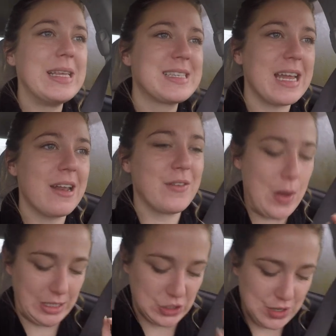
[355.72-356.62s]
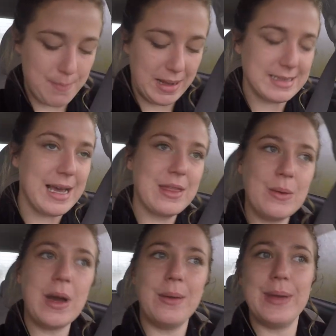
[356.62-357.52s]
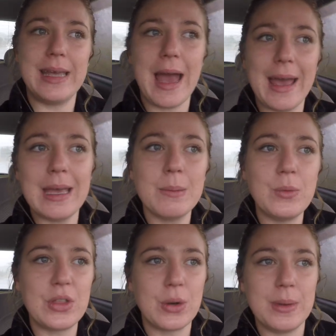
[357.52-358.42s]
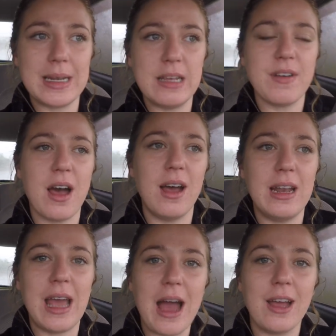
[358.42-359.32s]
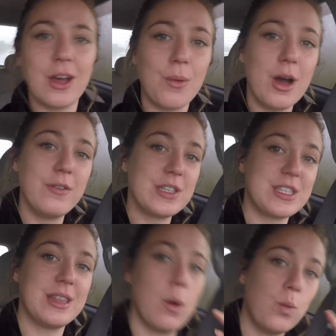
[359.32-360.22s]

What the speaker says: instead of going straight back down the way we came, we thought we'd leave early and go over to the